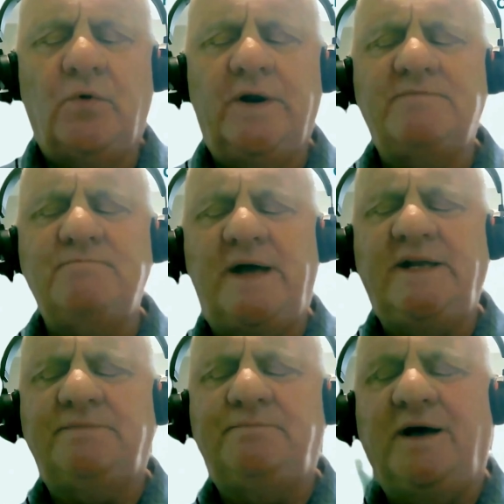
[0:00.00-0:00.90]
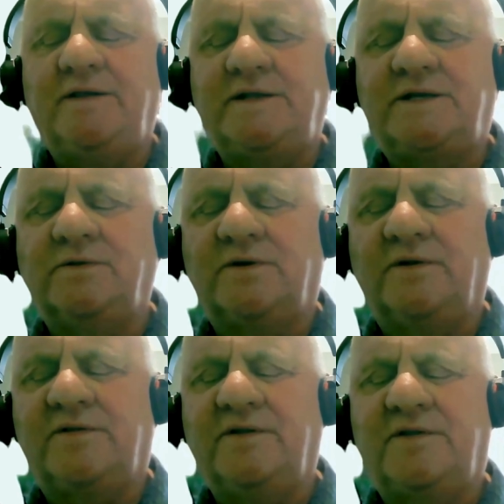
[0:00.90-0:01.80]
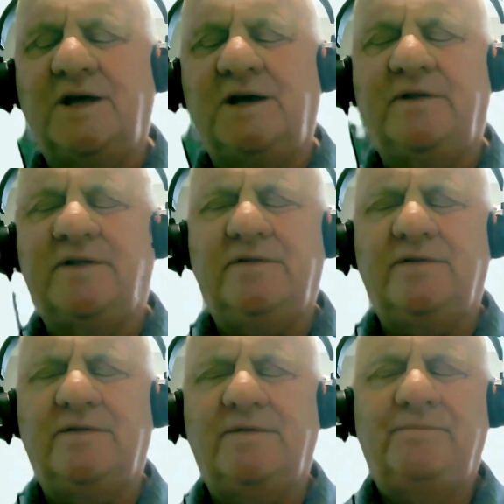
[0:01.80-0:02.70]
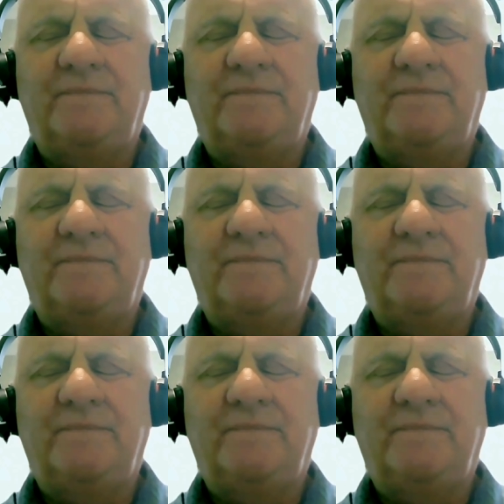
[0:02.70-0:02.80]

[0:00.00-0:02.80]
what is meant by digital goods and services,